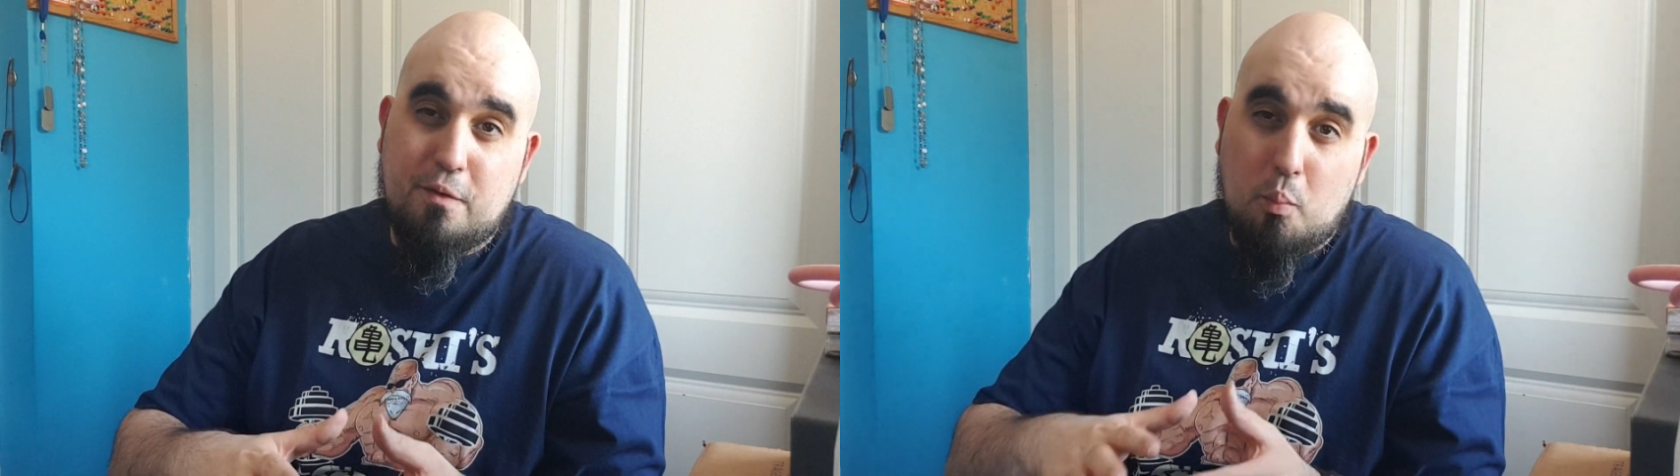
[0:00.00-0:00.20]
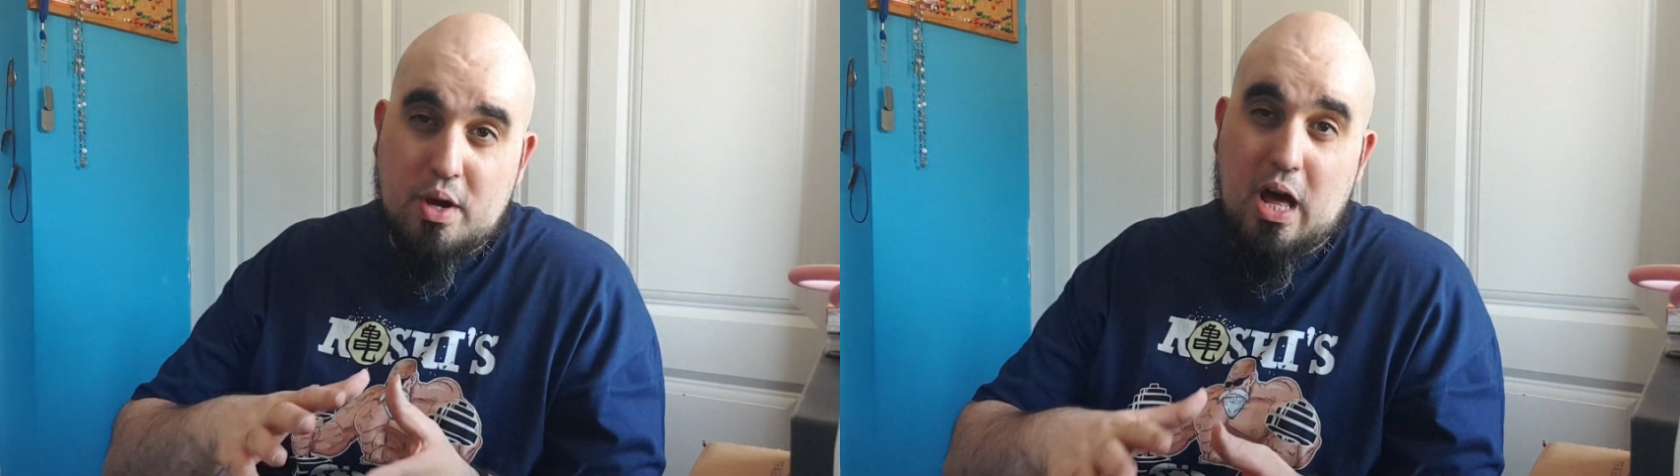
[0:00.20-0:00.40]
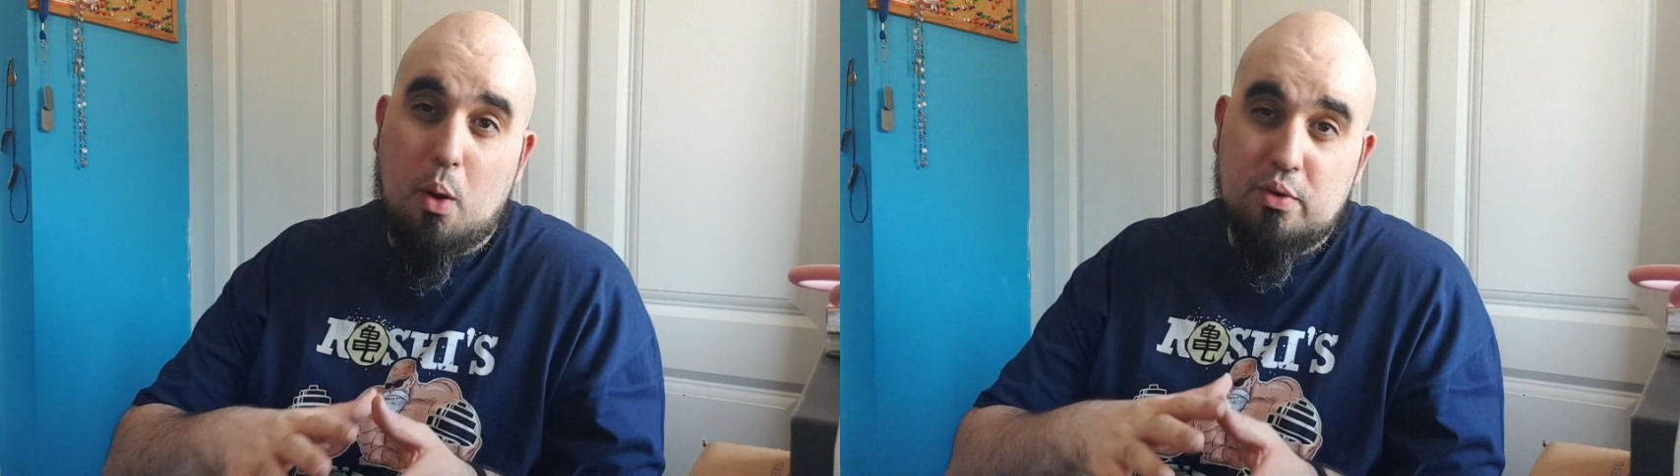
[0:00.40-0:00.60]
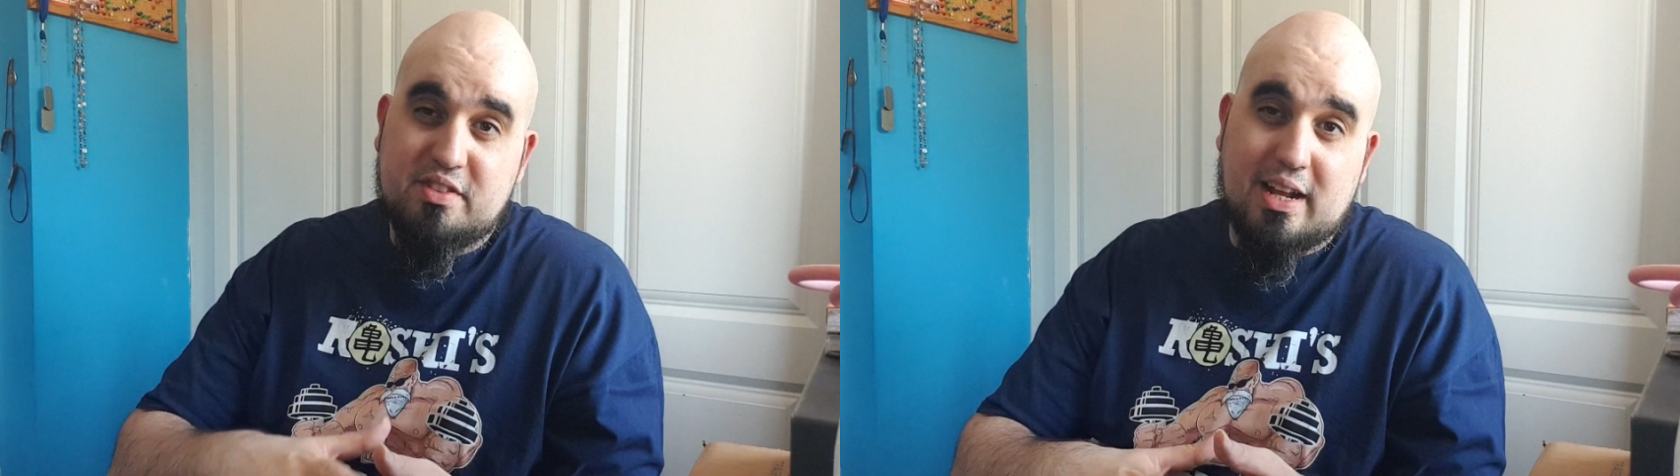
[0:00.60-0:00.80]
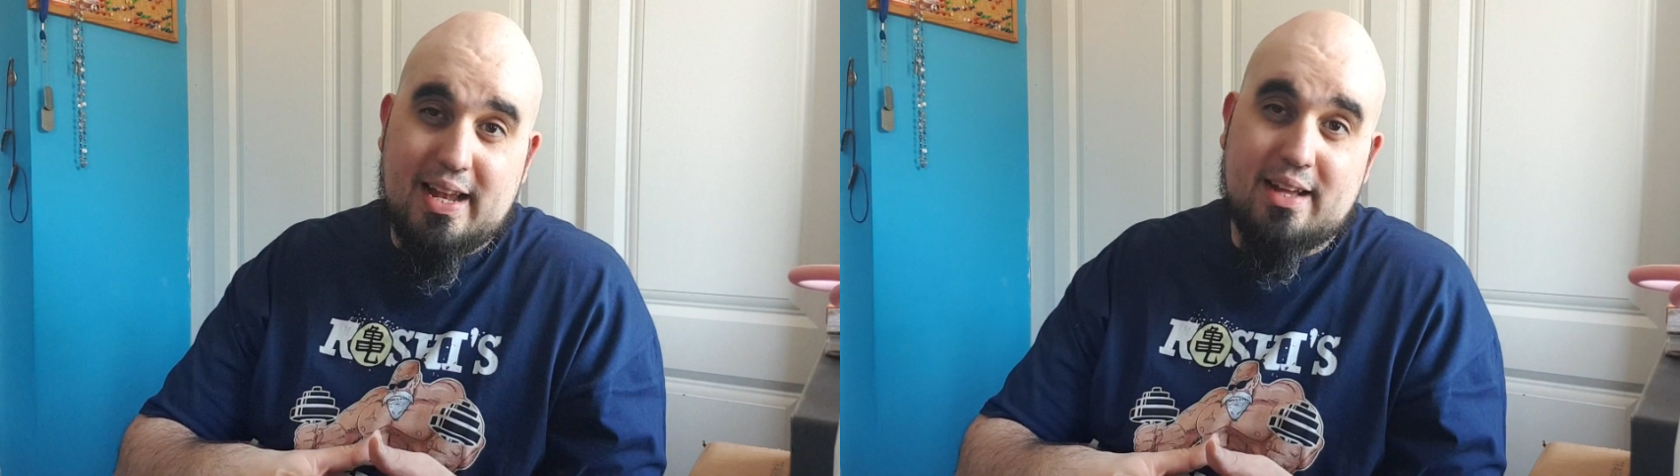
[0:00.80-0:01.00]
from when I
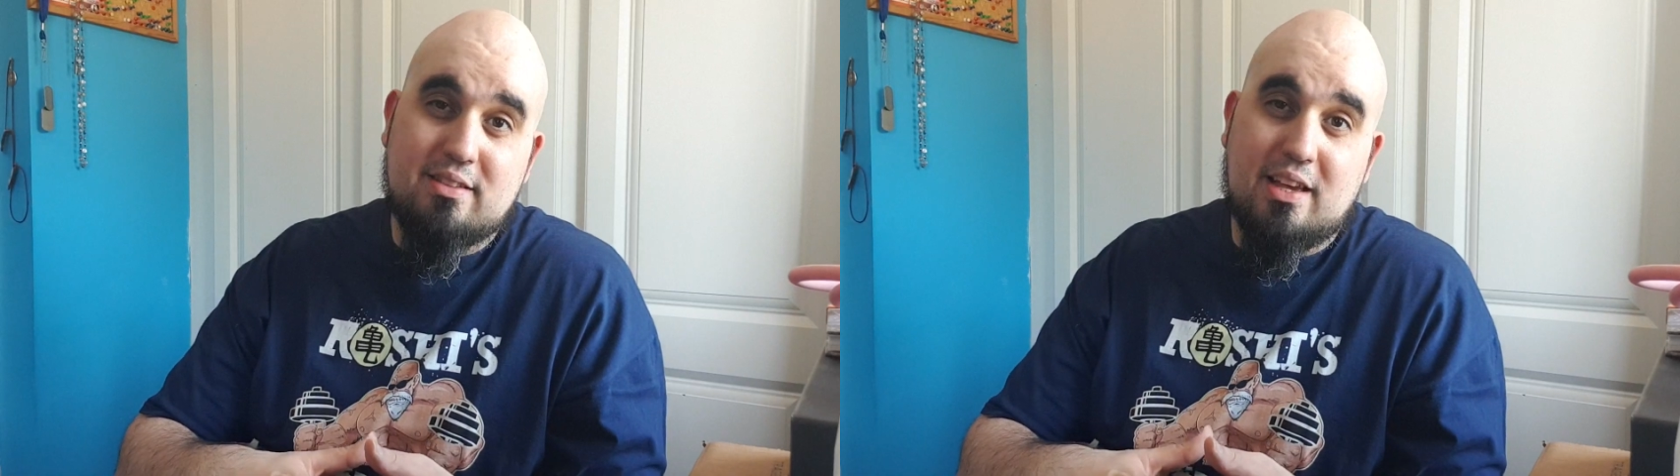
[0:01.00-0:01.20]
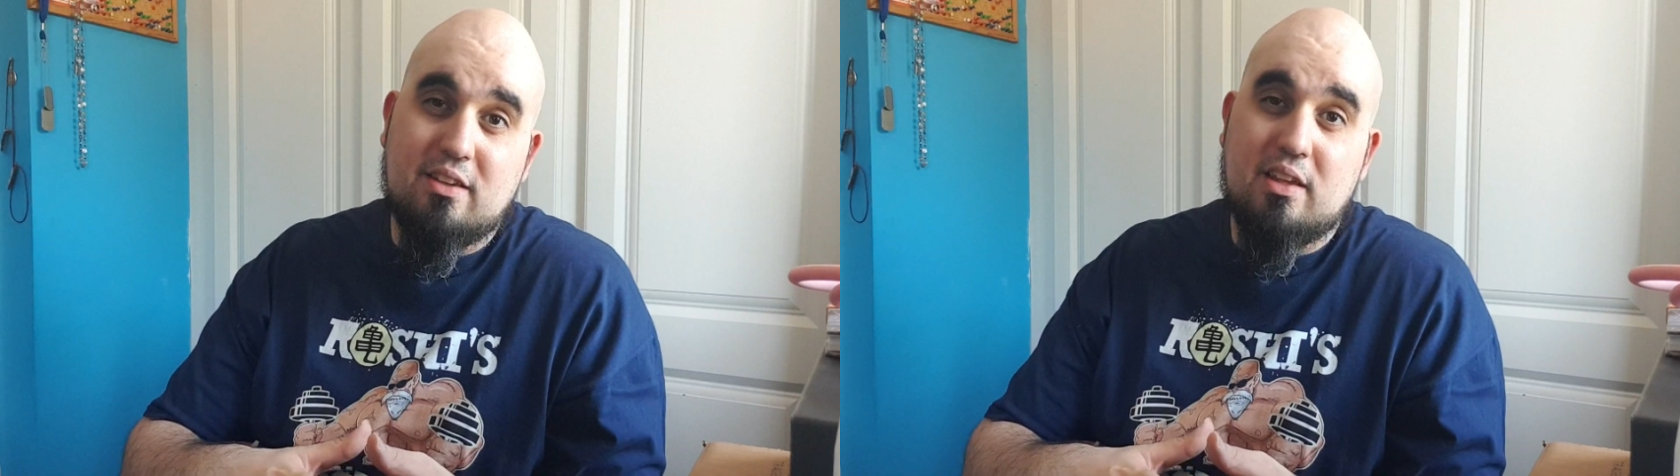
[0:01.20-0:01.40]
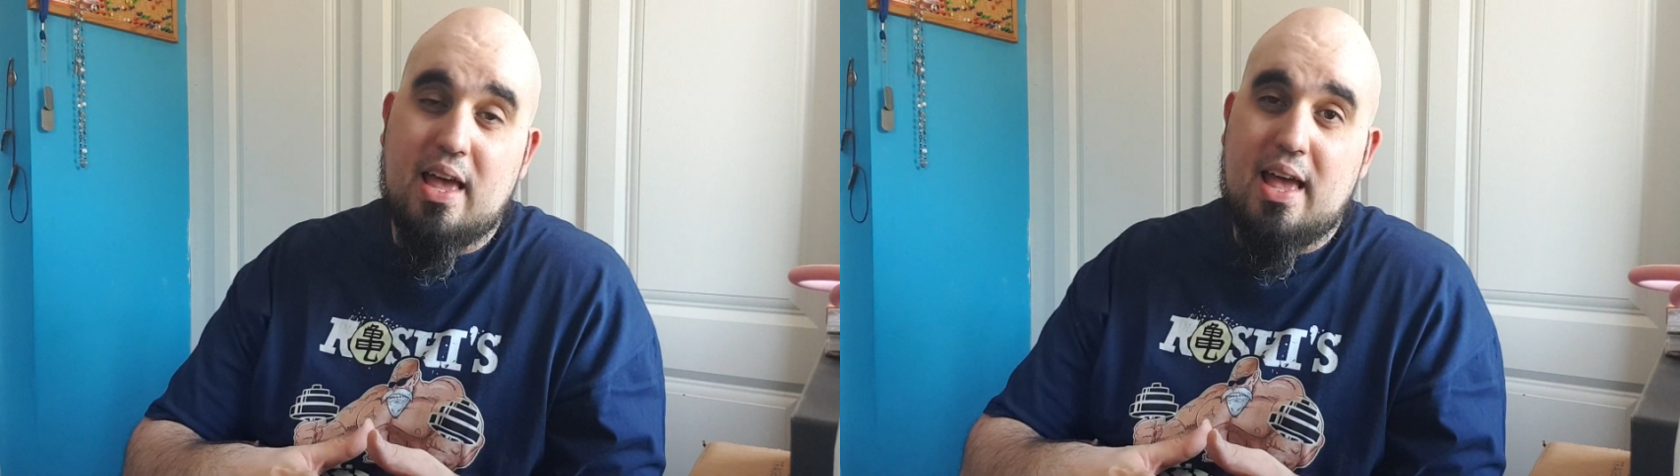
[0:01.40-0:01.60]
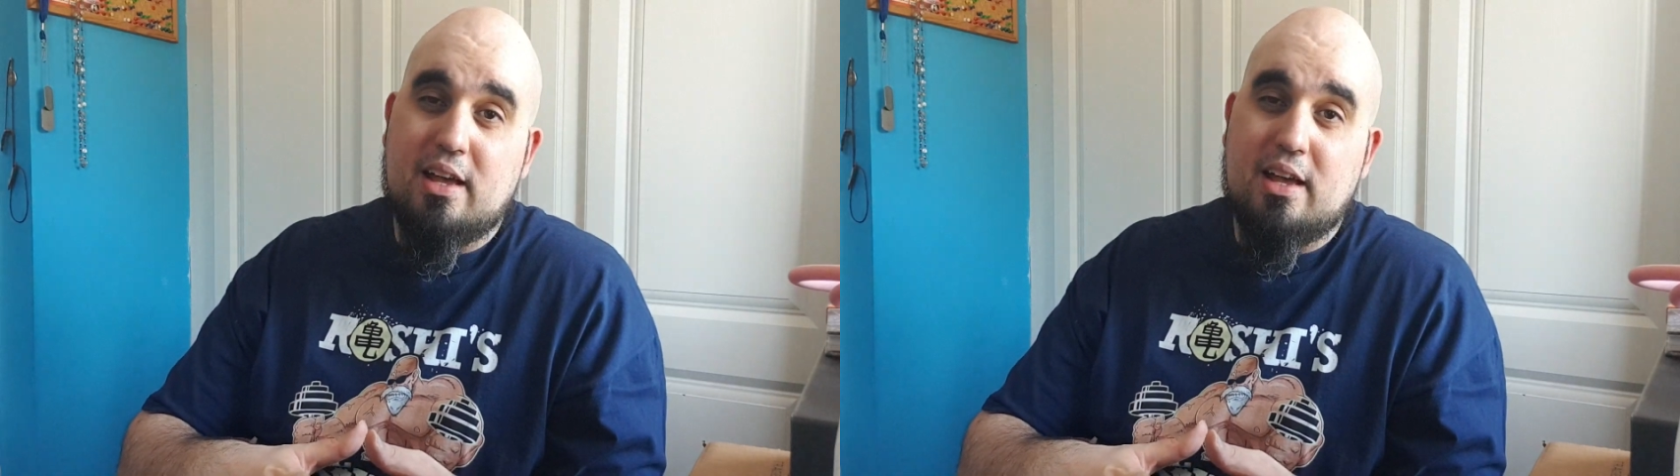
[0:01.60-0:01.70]
was collecting,